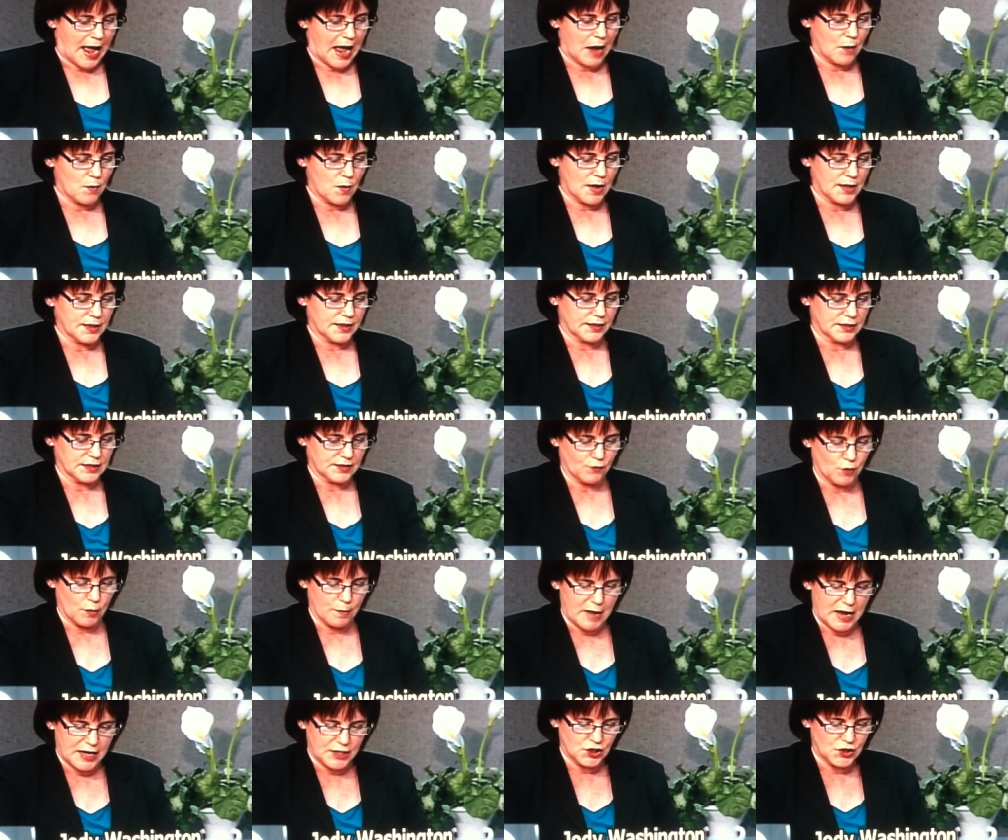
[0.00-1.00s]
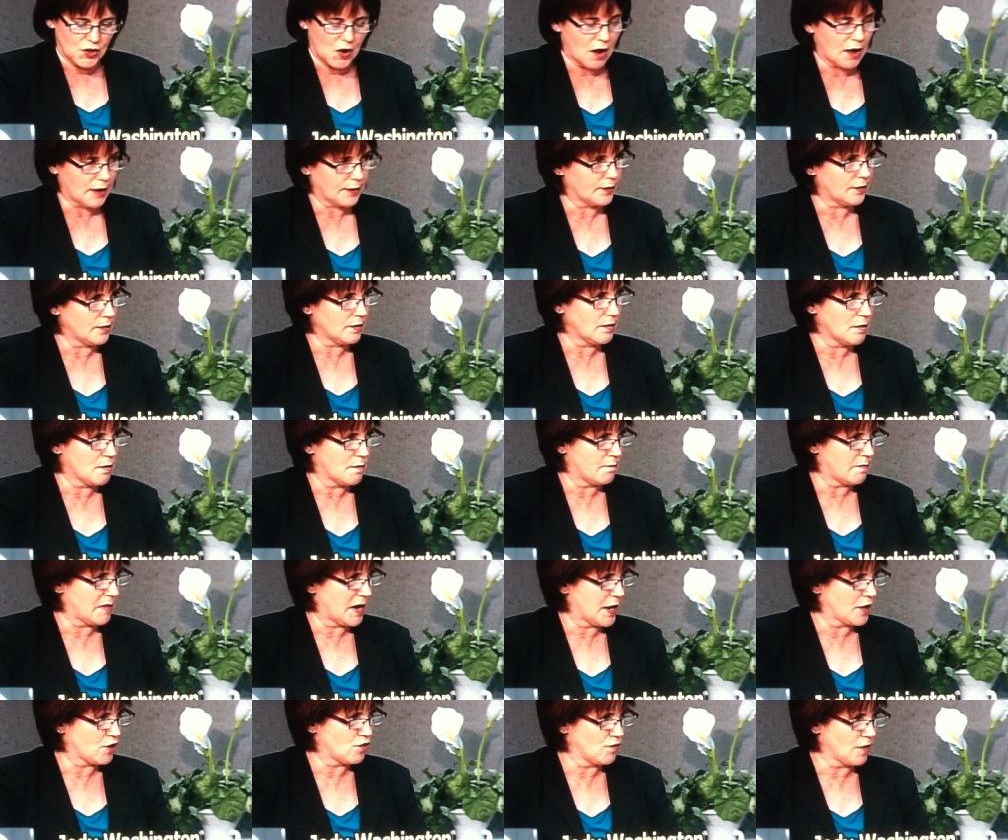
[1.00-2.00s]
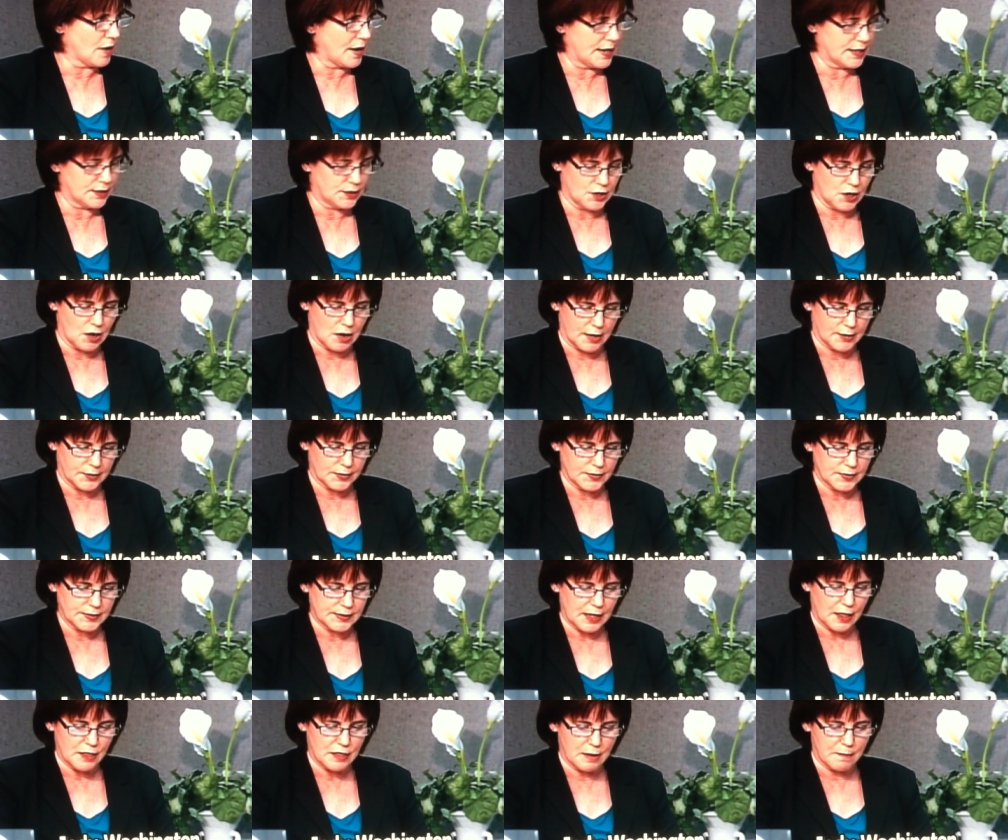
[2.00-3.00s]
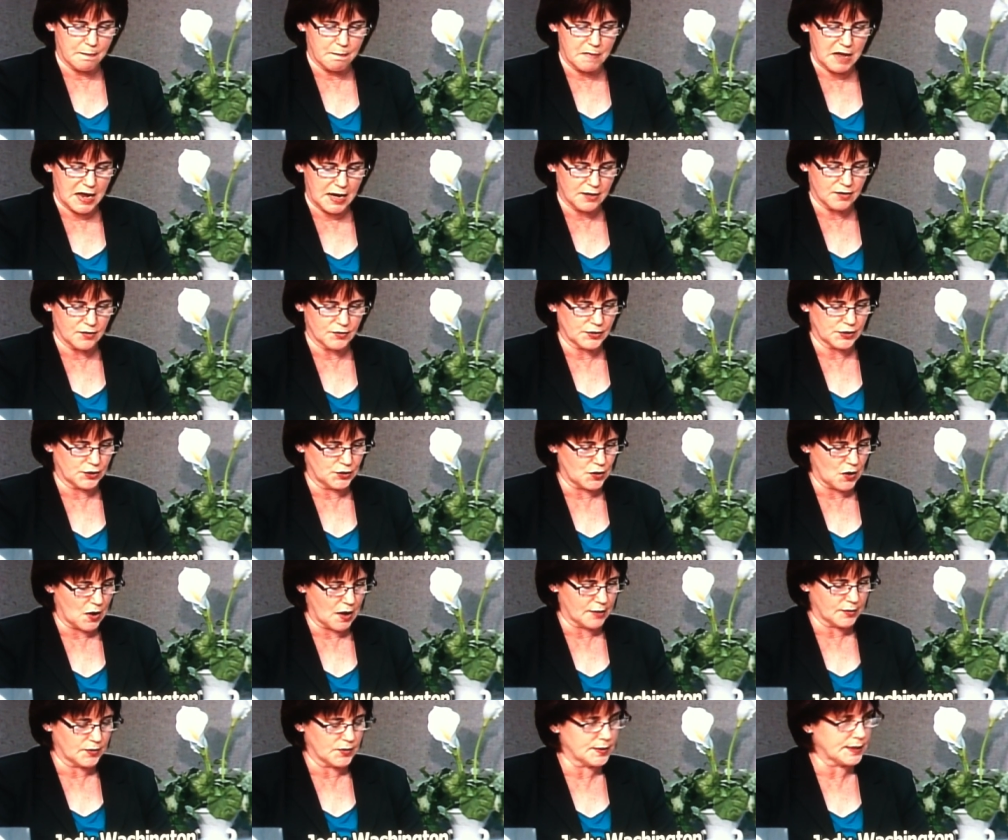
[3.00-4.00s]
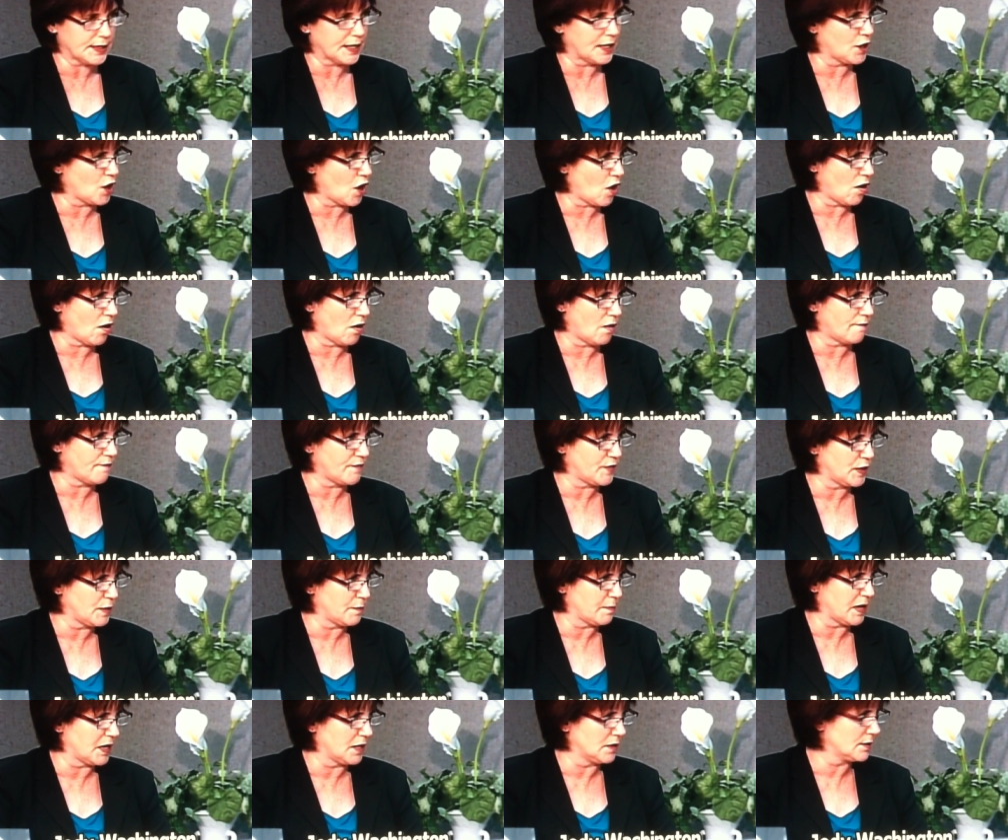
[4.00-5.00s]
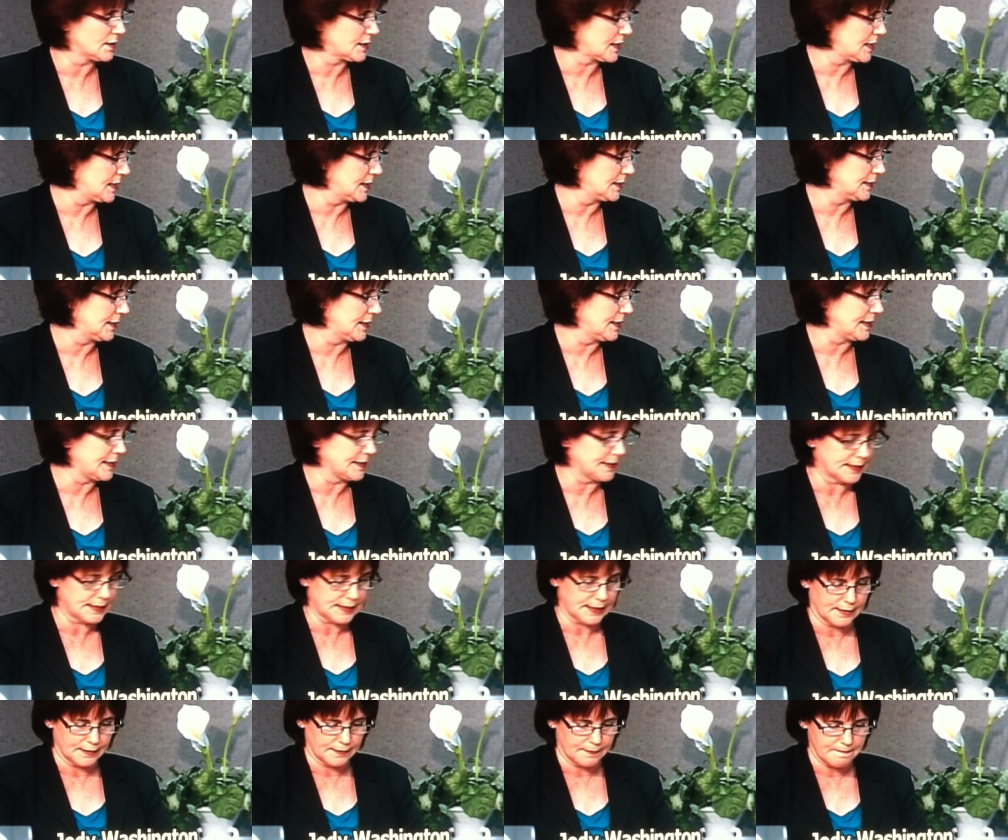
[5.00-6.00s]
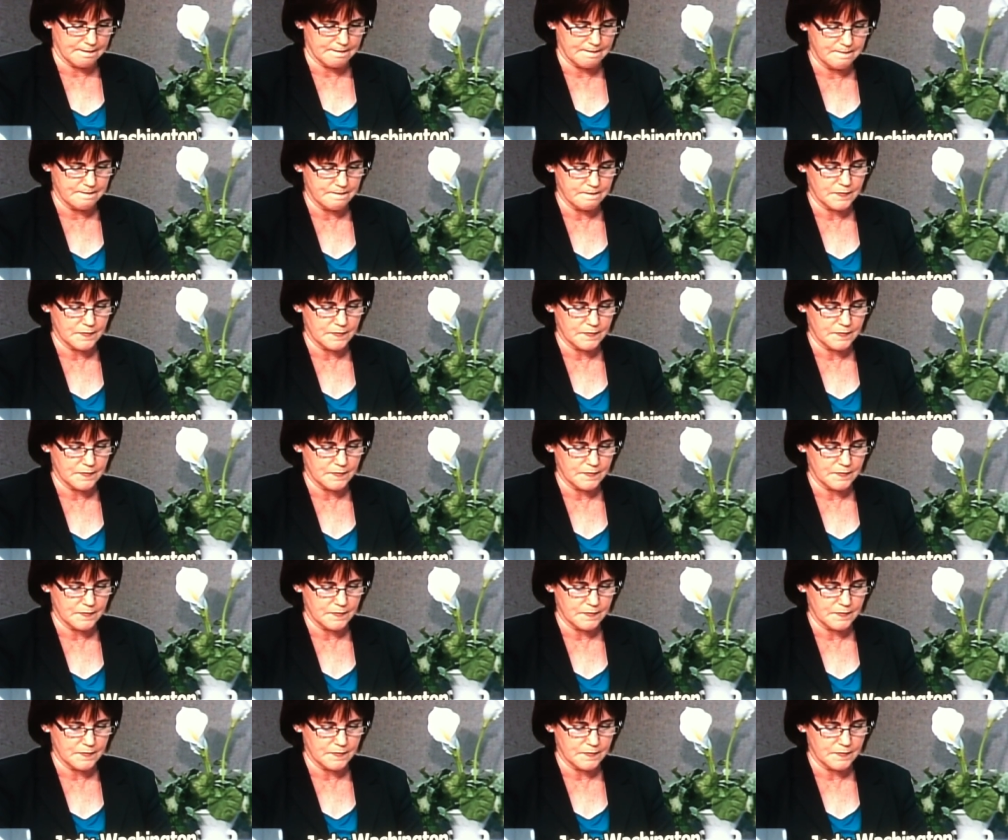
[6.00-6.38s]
I want this for my daughter, my granddaughters, the mayor's daughters, and all females in Lansing.